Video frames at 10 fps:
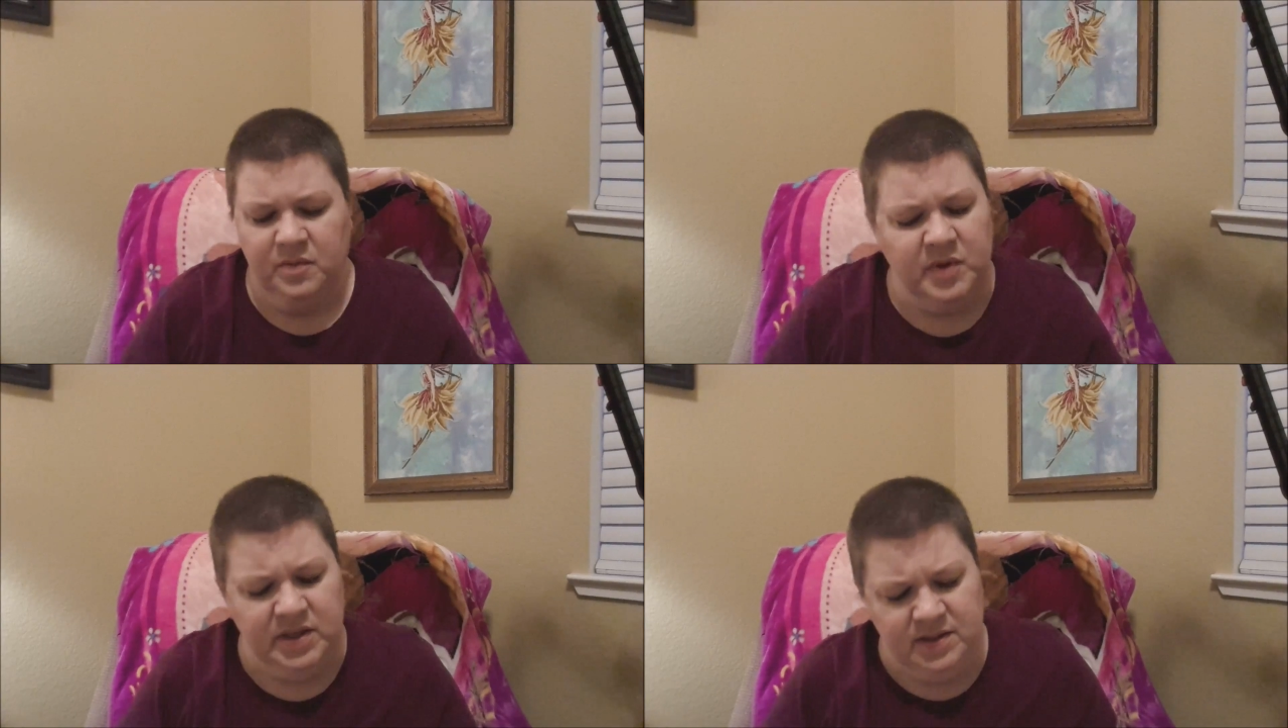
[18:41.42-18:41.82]

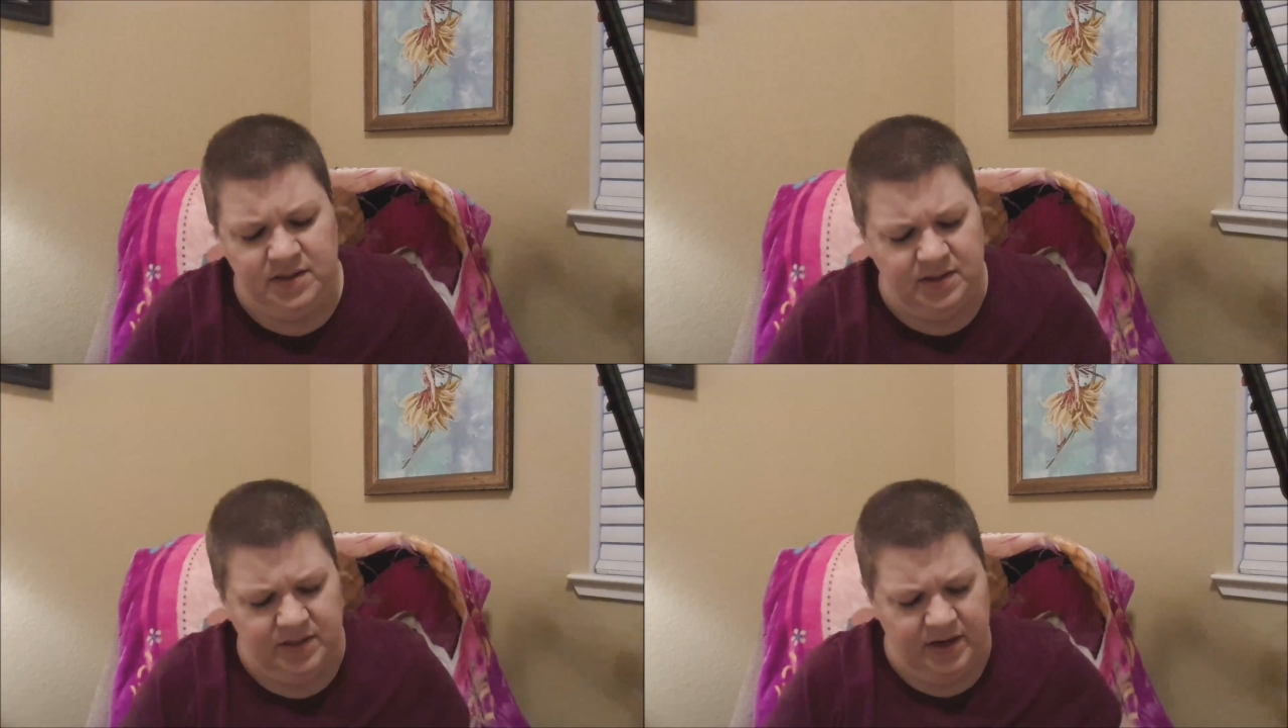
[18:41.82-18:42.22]
some of these
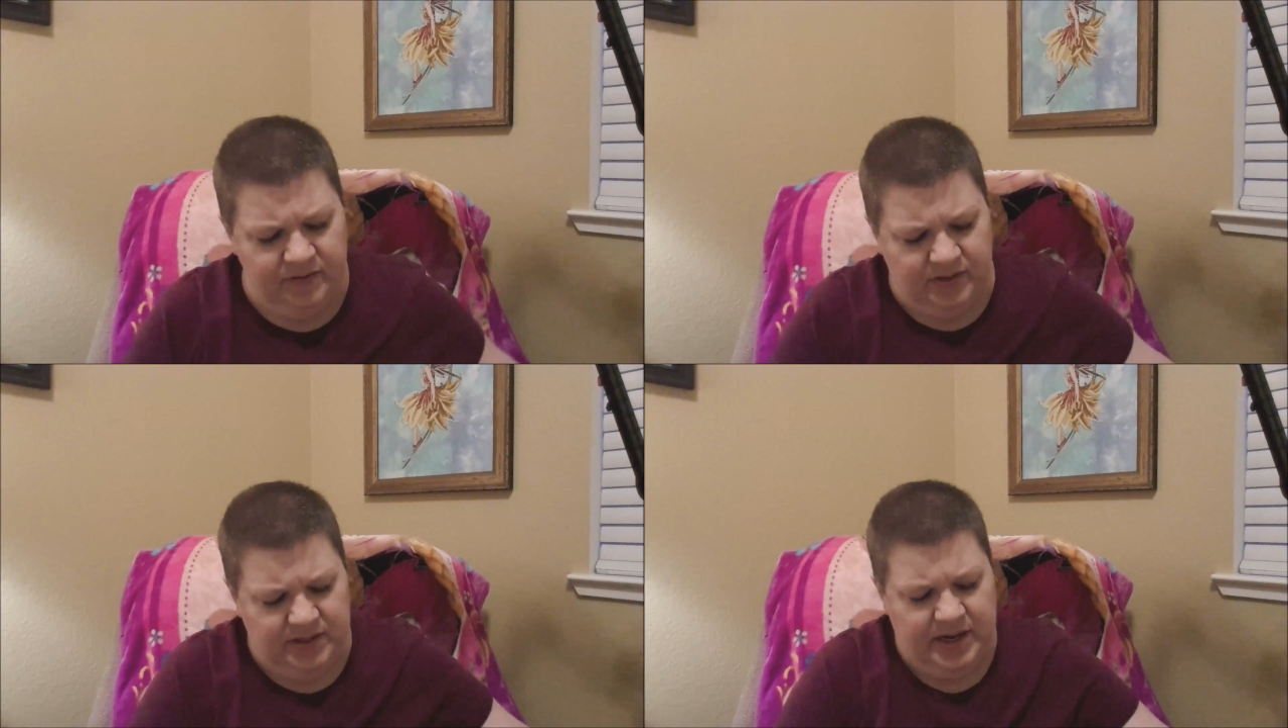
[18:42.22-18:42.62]
didn't
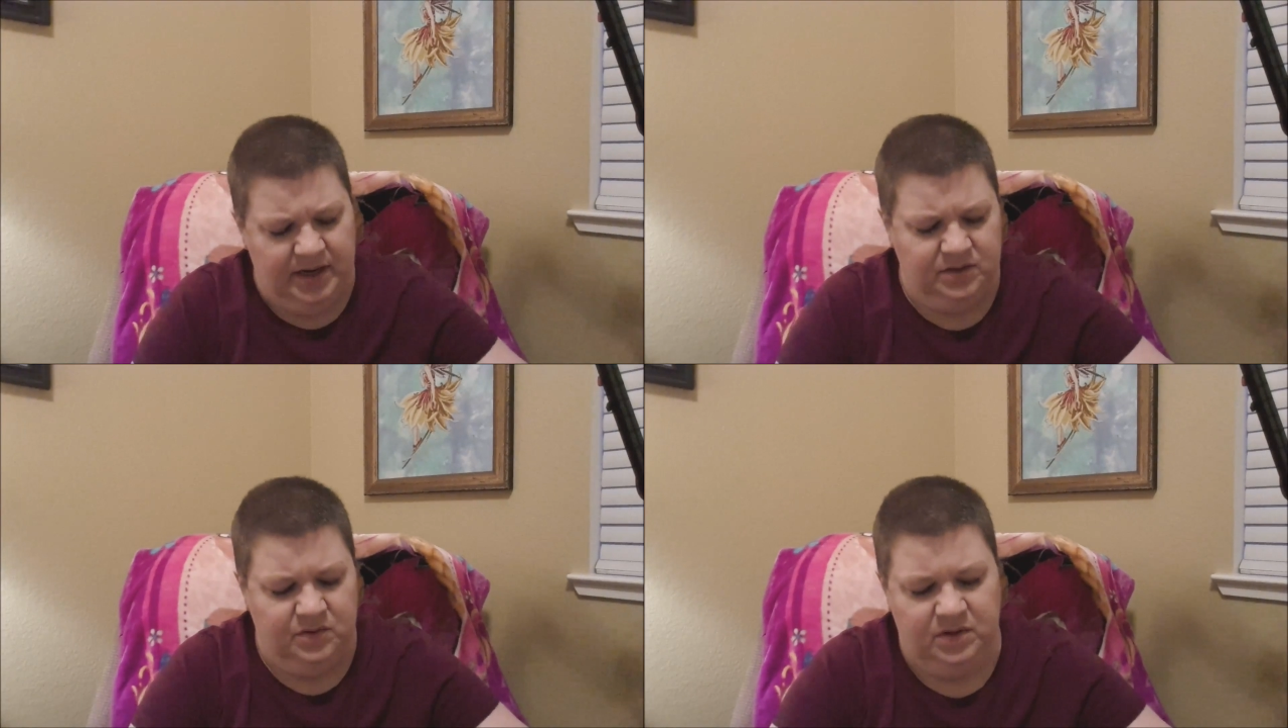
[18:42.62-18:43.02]
have the
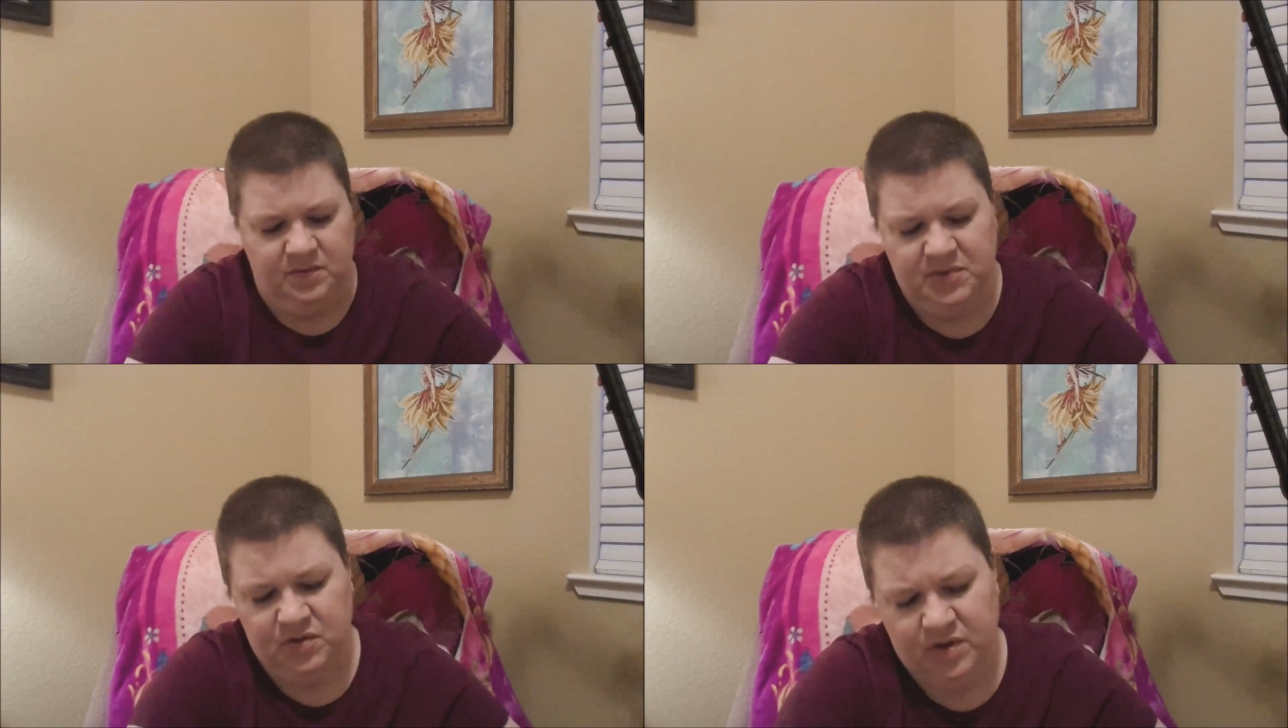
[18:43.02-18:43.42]
tags with
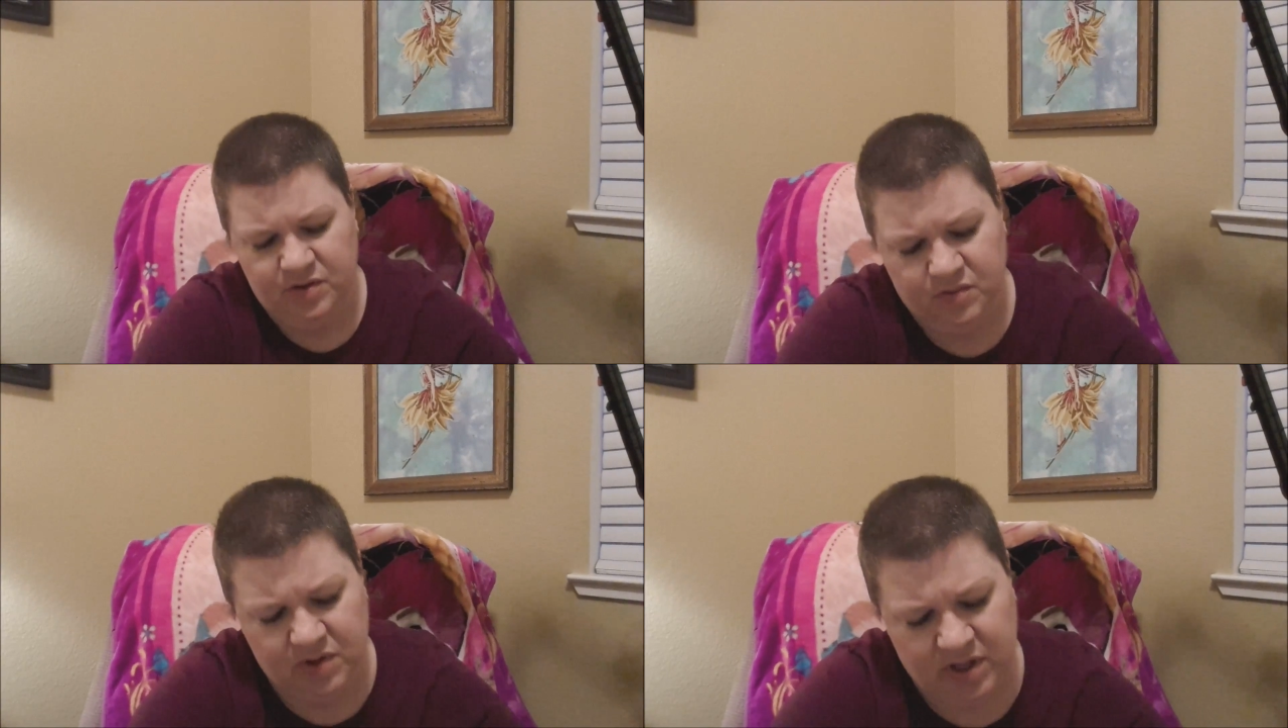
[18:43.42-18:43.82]
them, so I
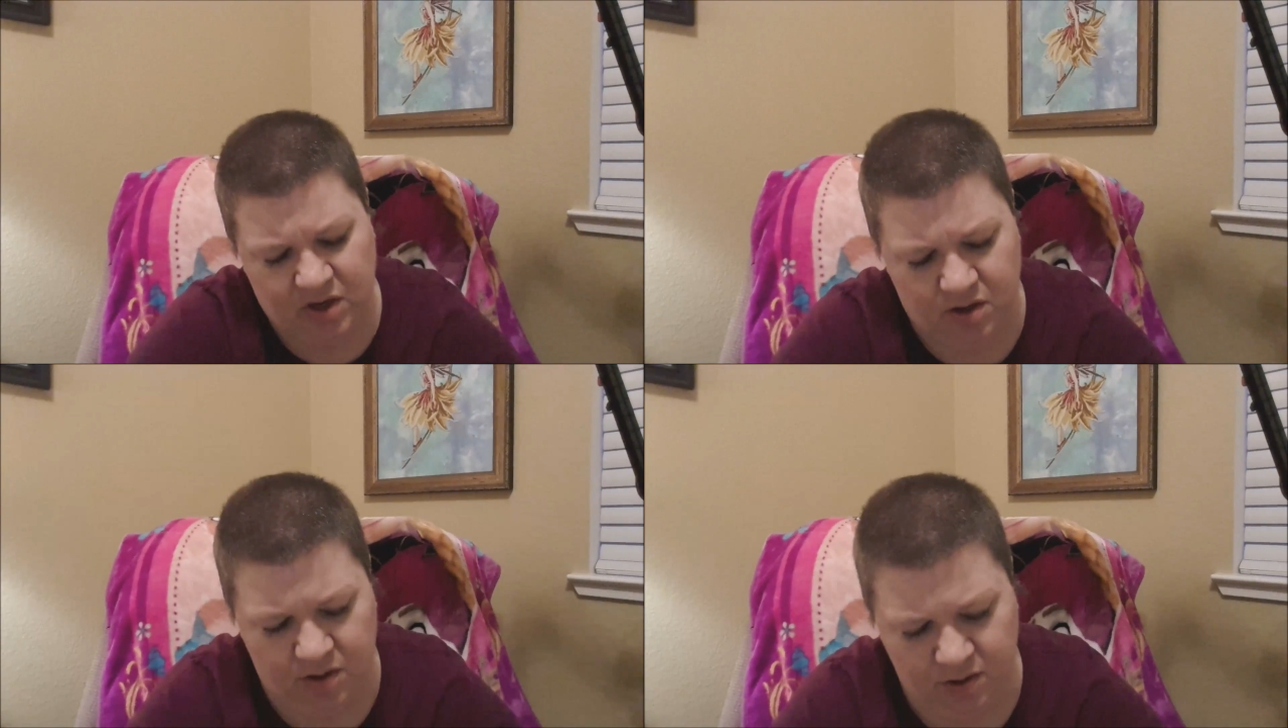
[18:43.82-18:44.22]
don't know what they
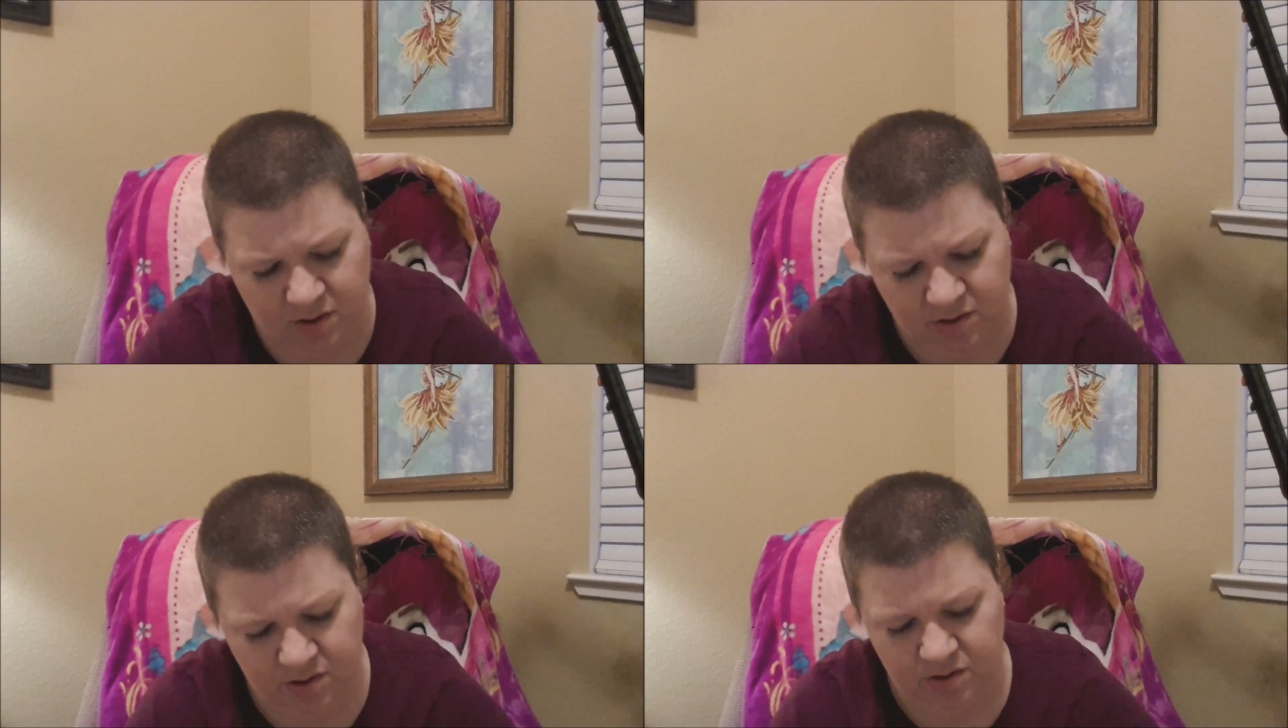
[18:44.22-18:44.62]

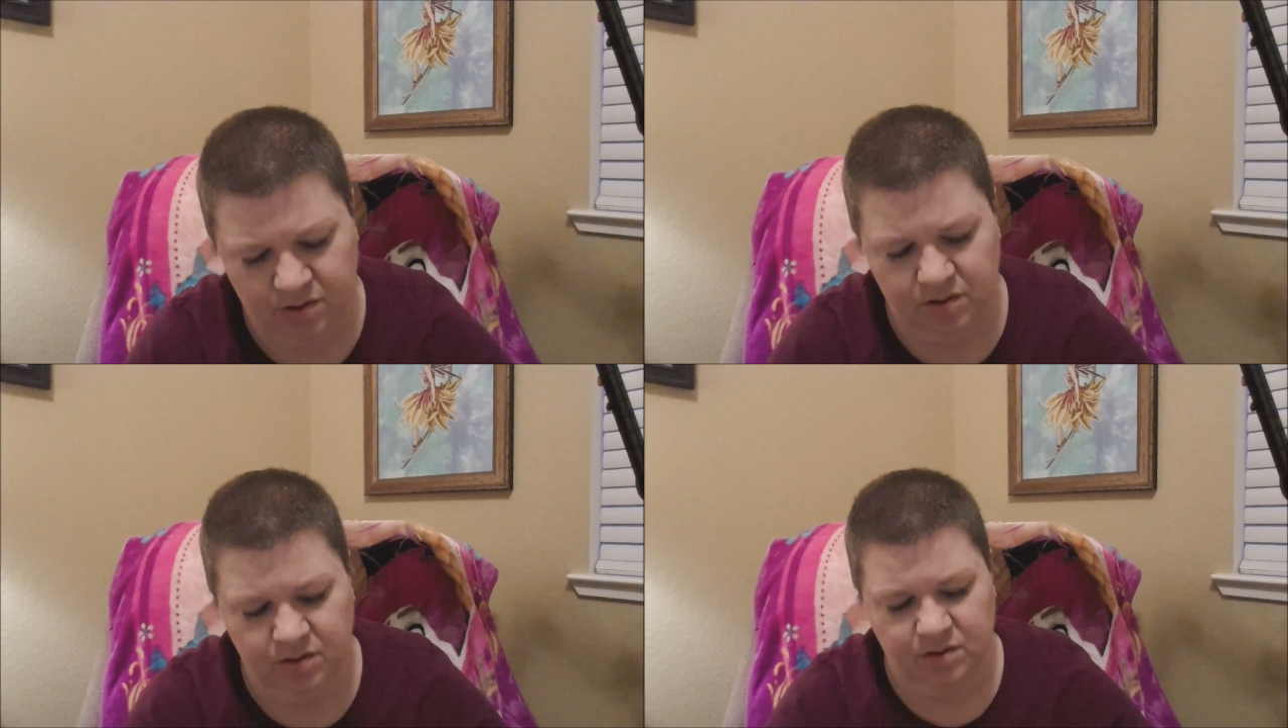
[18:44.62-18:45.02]
are.
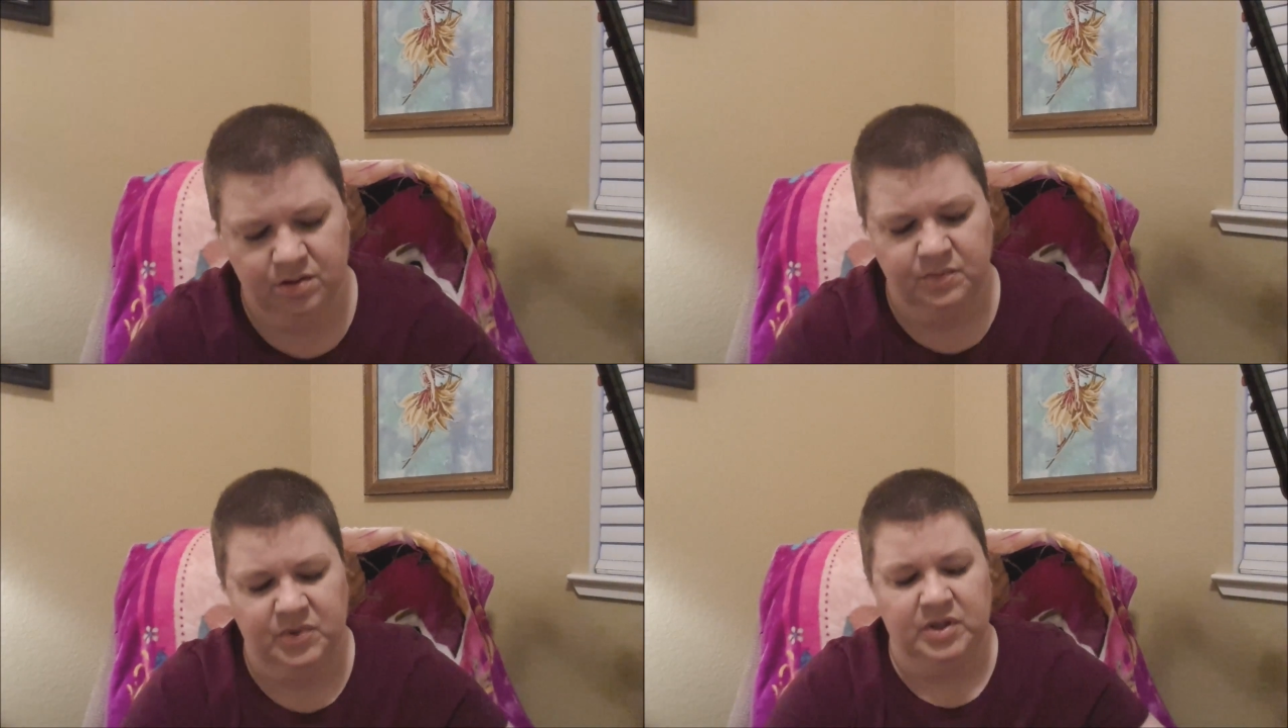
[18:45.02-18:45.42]

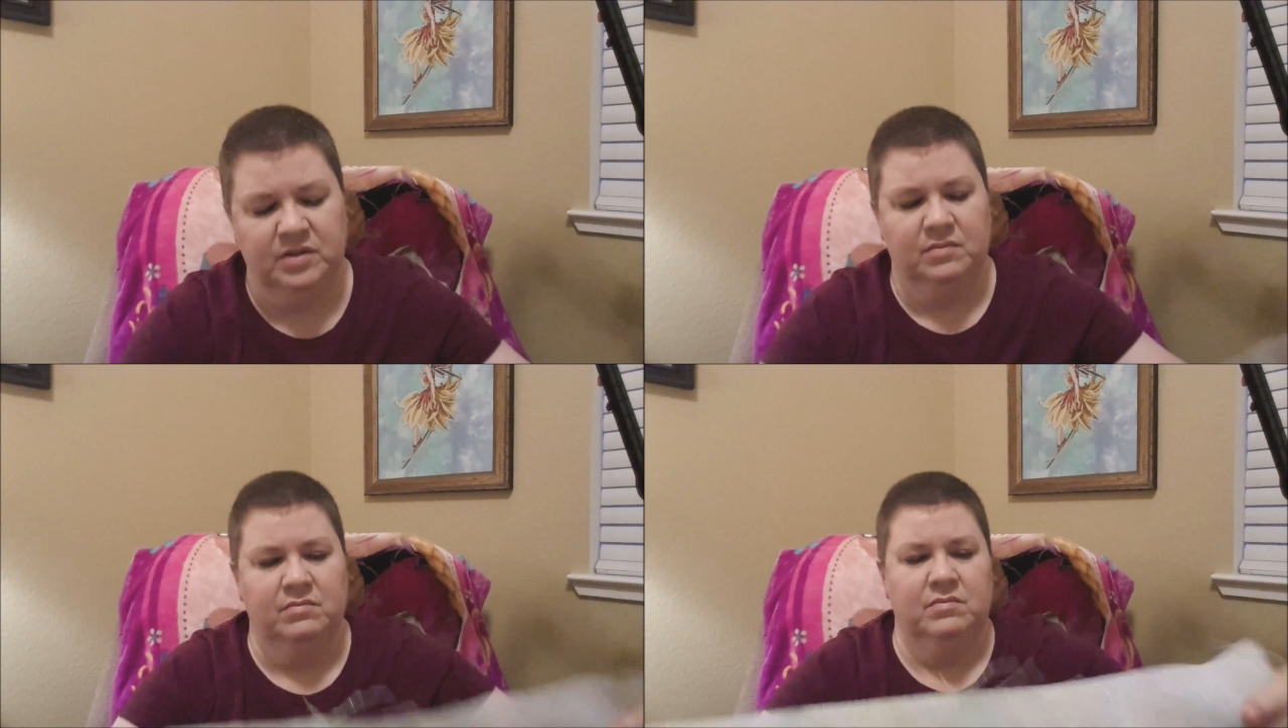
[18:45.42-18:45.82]
But